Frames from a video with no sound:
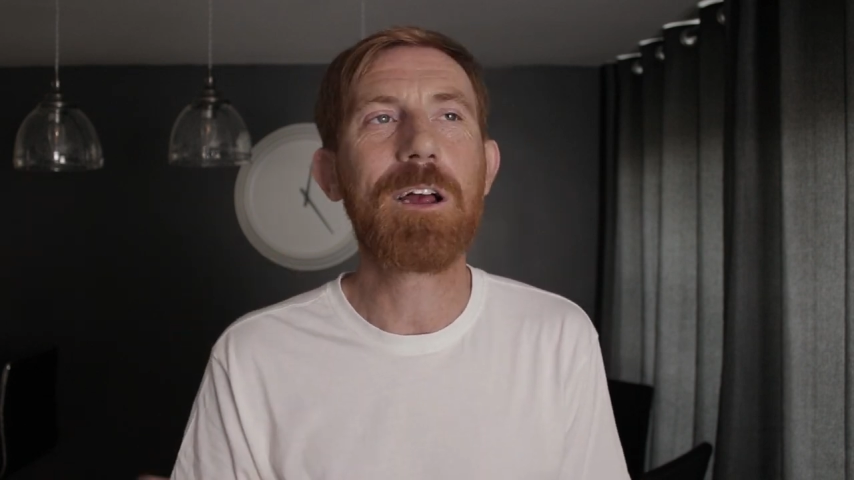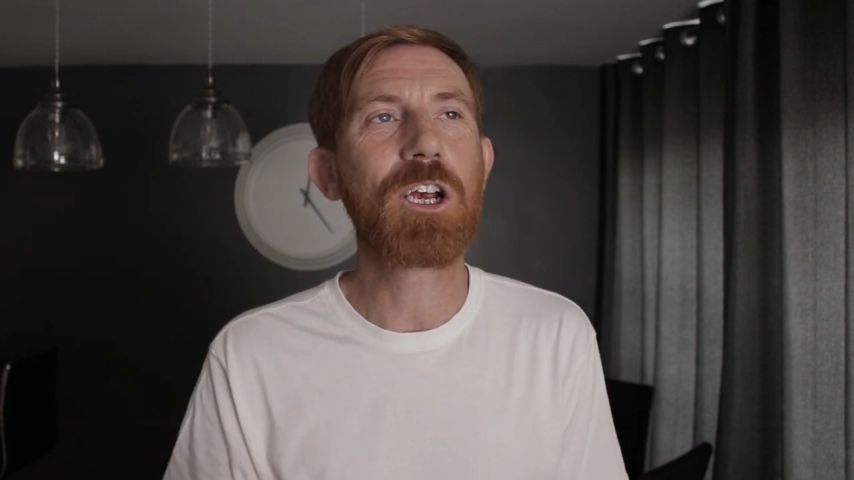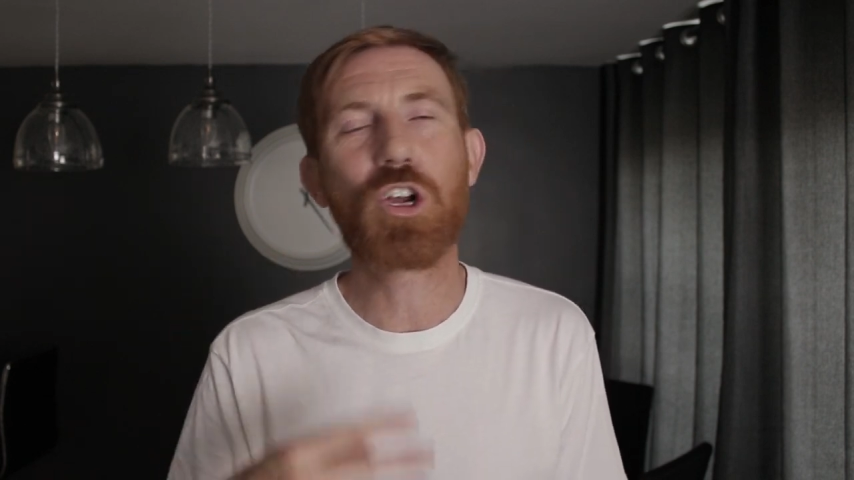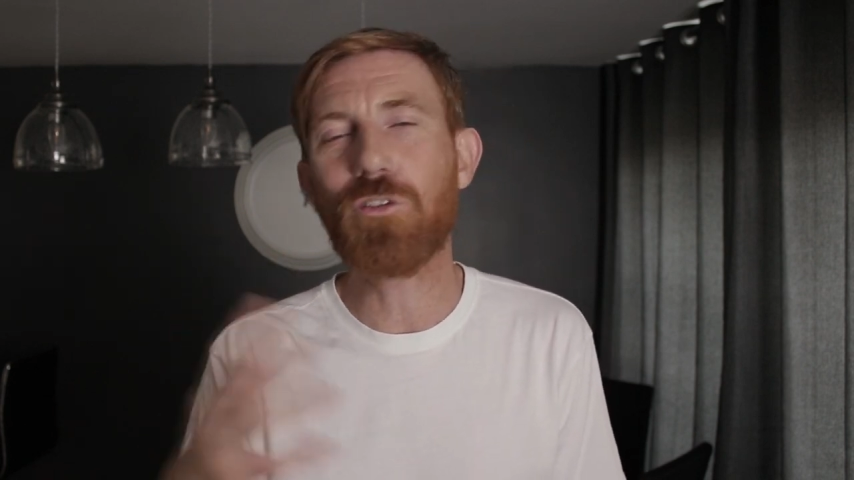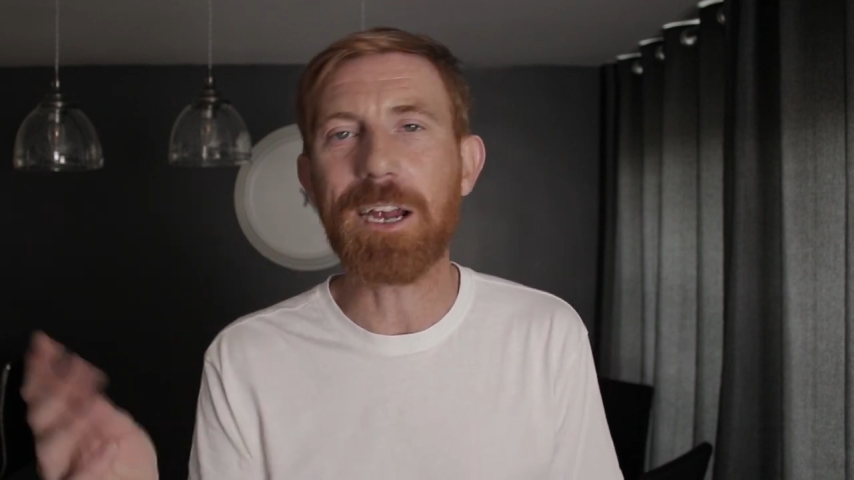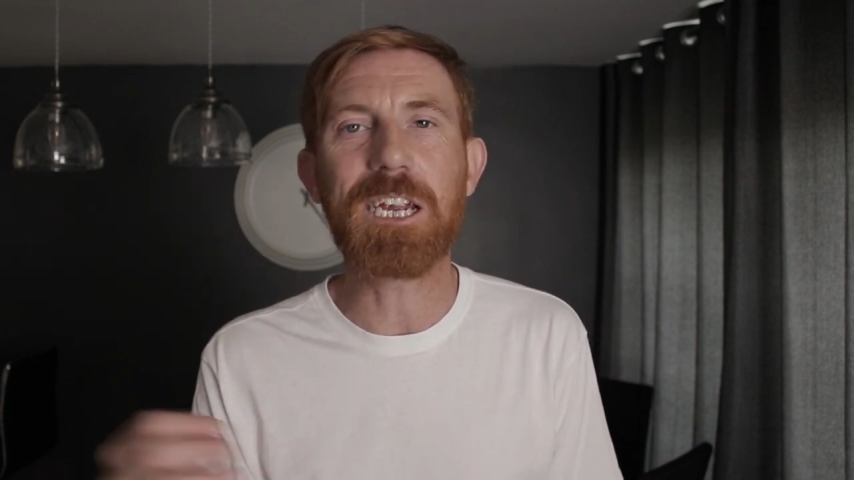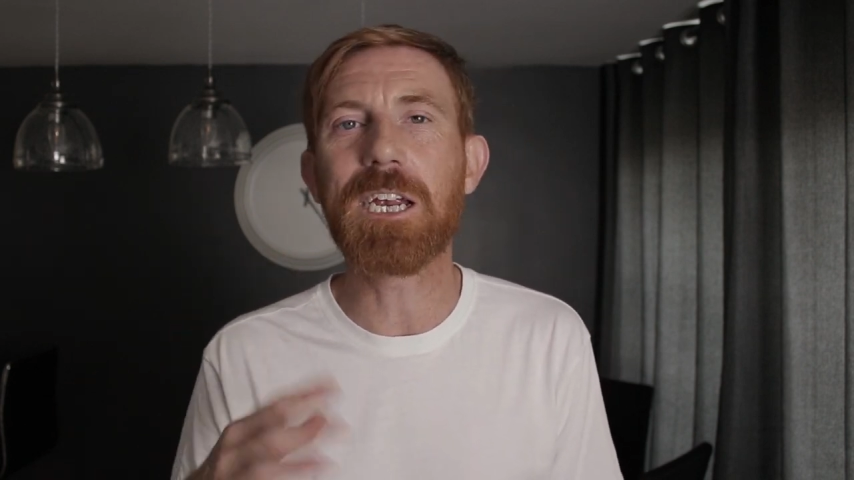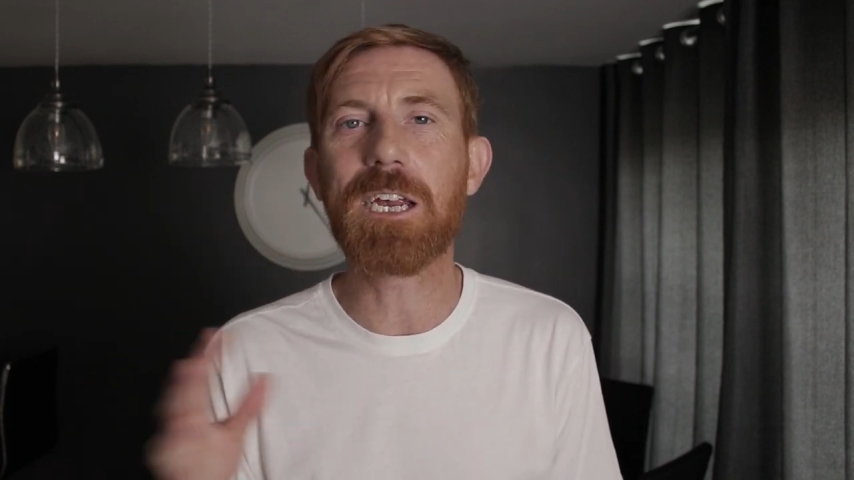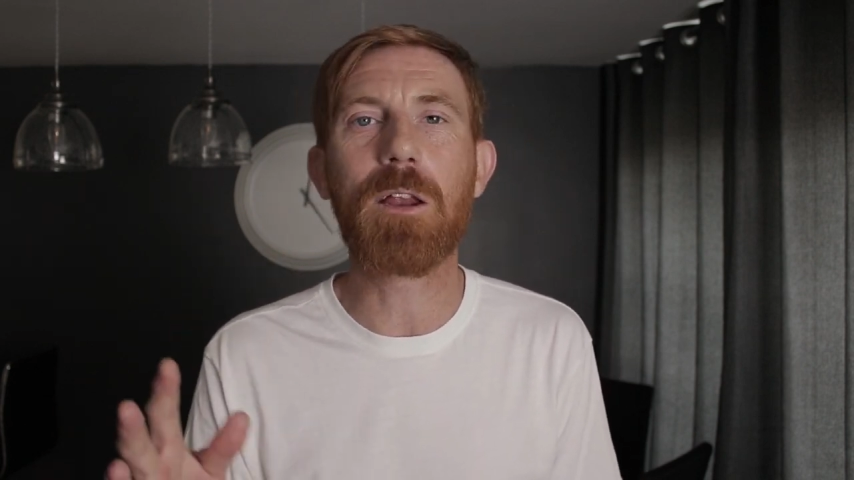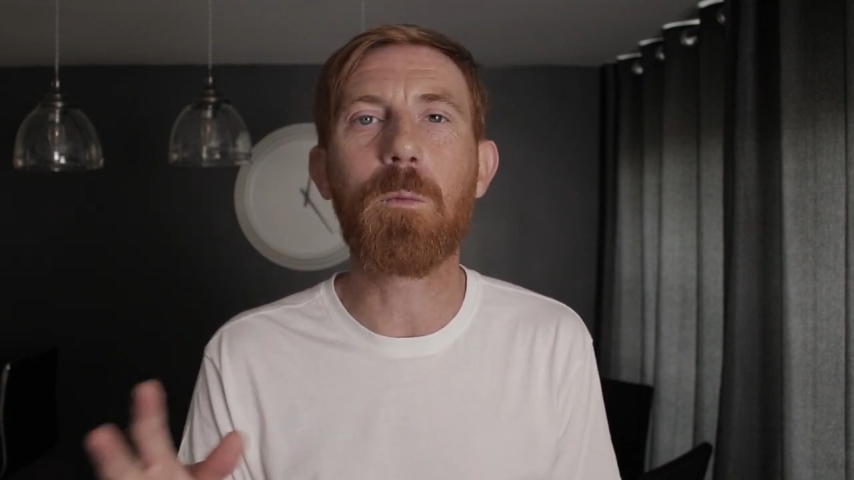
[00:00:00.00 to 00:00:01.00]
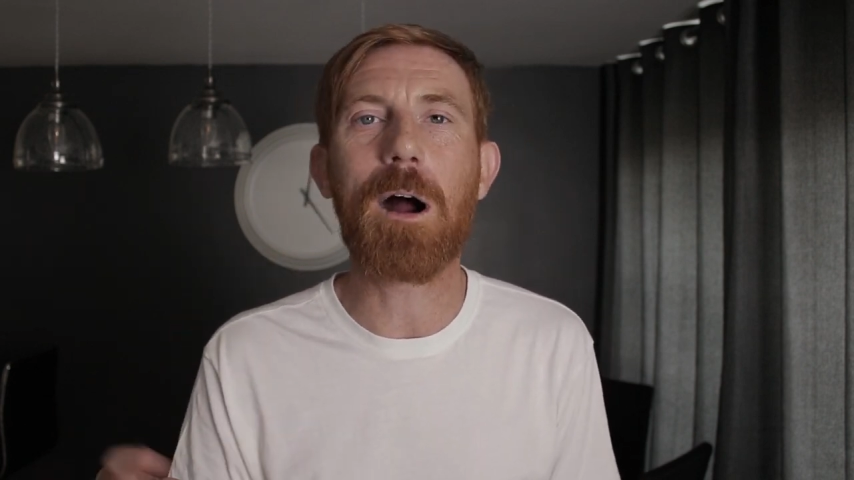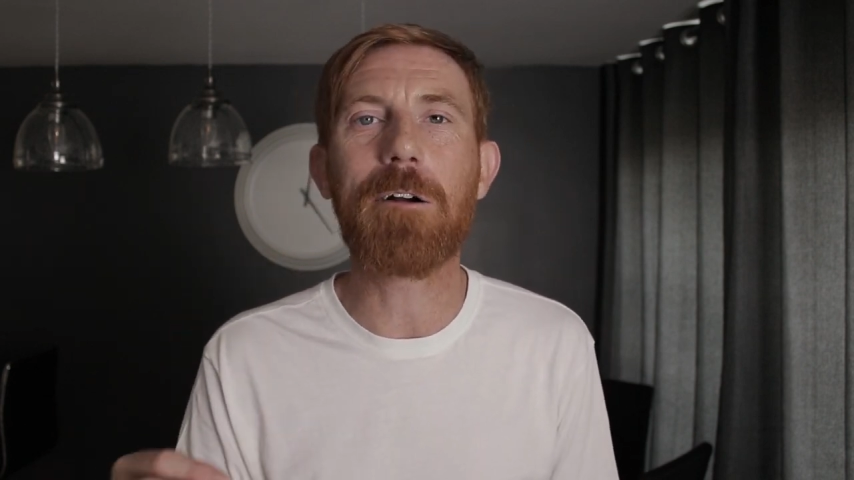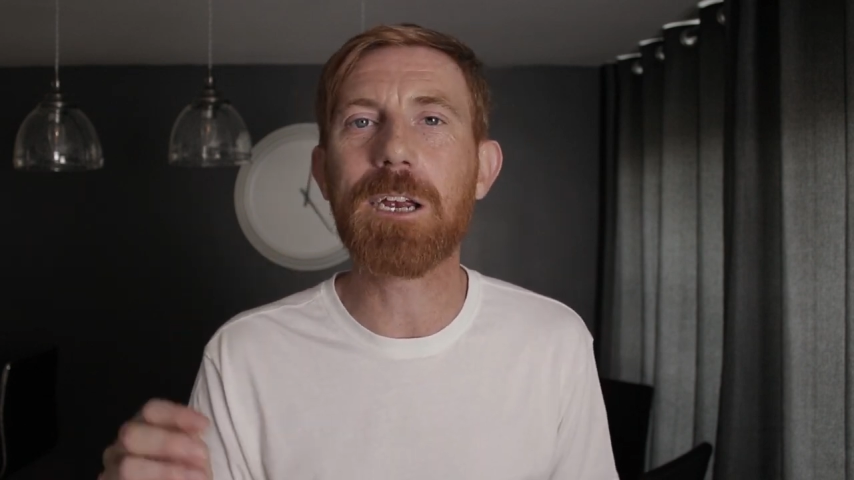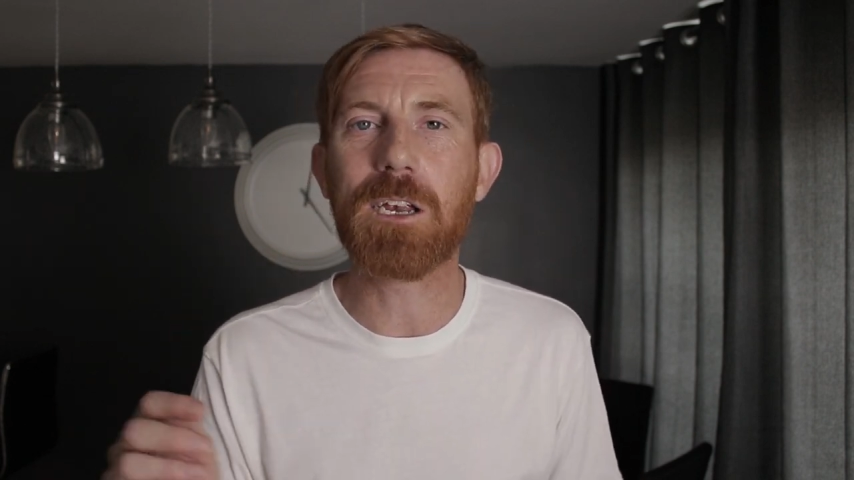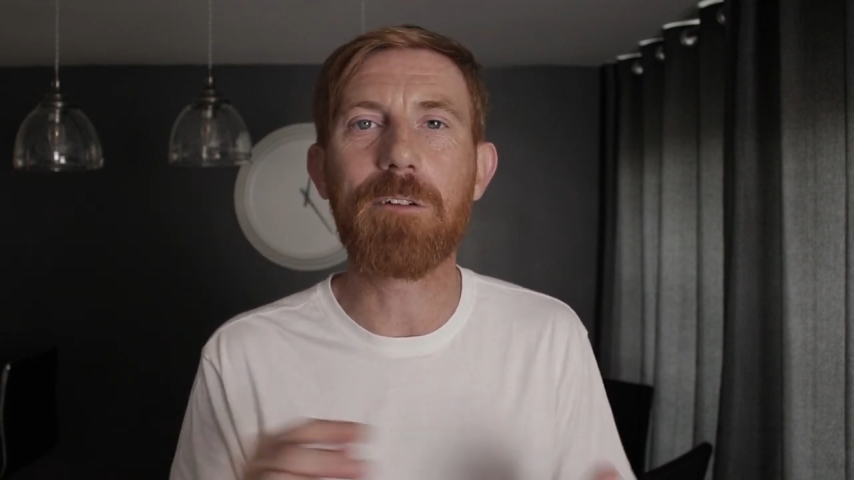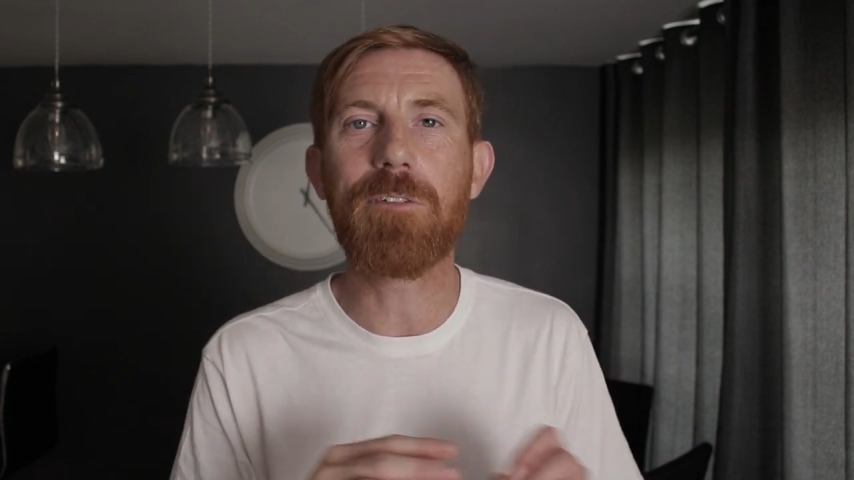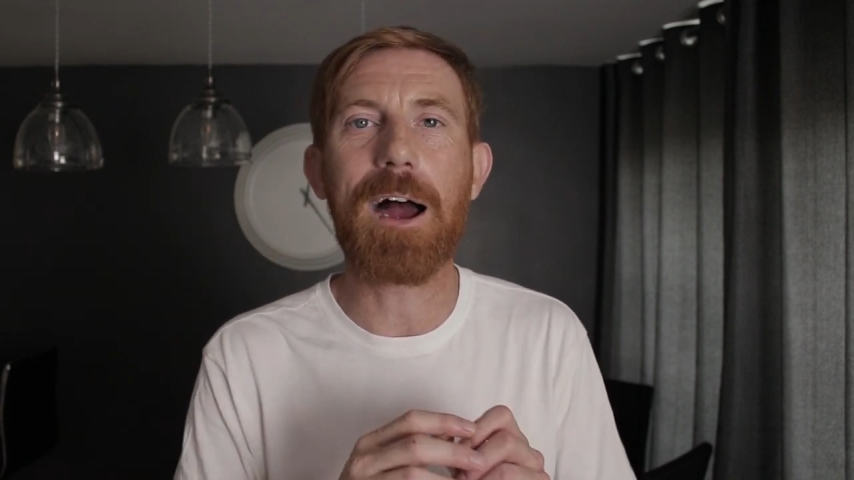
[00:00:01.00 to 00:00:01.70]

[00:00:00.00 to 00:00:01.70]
stresses and the worries of